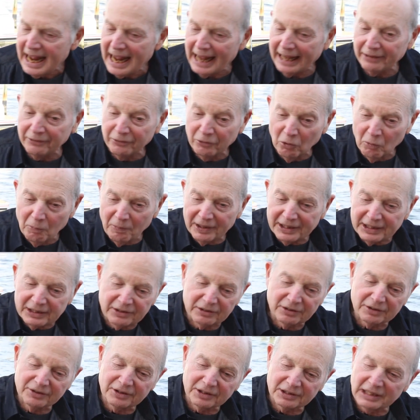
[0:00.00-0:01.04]
And nobody
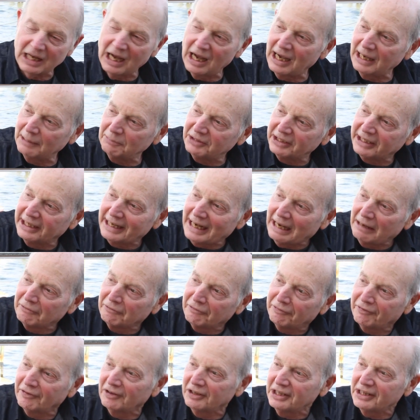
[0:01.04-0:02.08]
took the time to get out
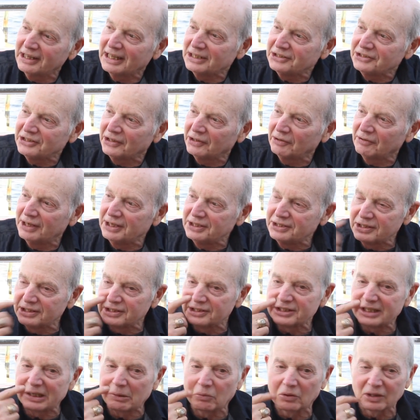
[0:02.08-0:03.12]
in front of that generation and say,